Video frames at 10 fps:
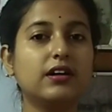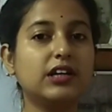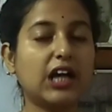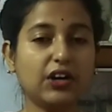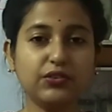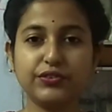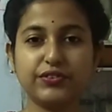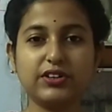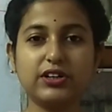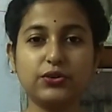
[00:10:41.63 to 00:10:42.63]
Now
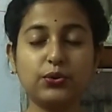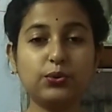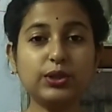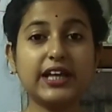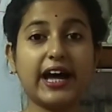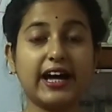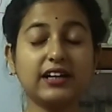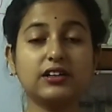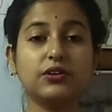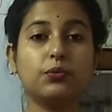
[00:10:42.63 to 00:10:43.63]
we will know
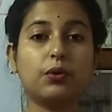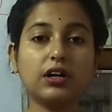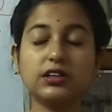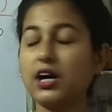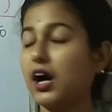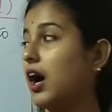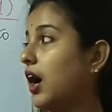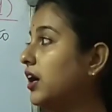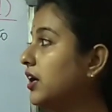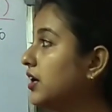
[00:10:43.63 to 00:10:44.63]
that what
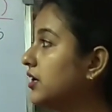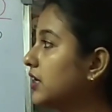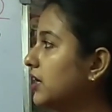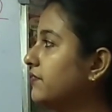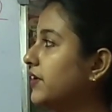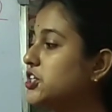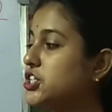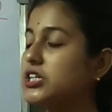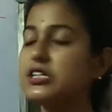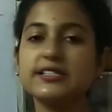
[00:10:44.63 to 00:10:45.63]
are
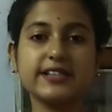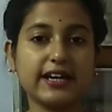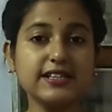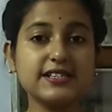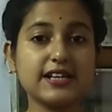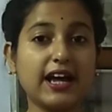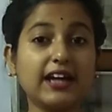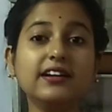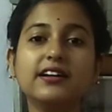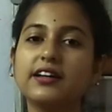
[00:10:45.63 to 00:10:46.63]
conventional signs
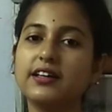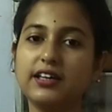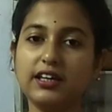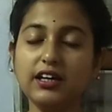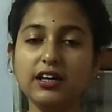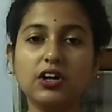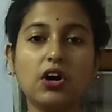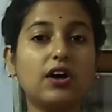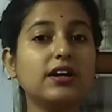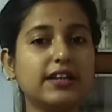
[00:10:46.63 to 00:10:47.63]
and key
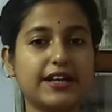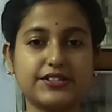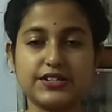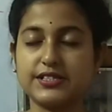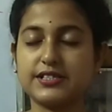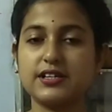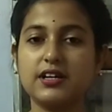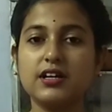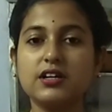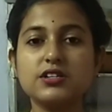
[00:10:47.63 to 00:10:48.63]
or legends.
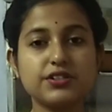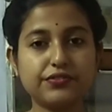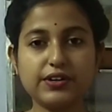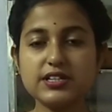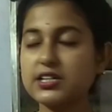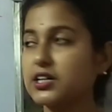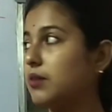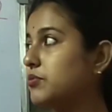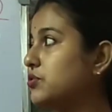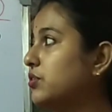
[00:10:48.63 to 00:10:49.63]
So first
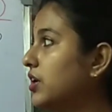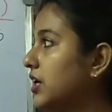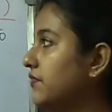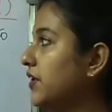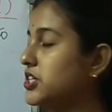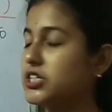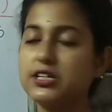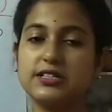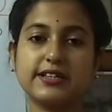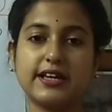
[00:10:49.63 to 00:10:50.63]
come to
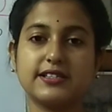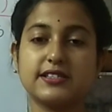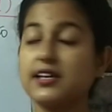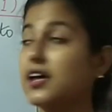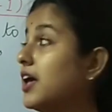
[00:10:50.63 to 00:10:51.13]
conventional signs.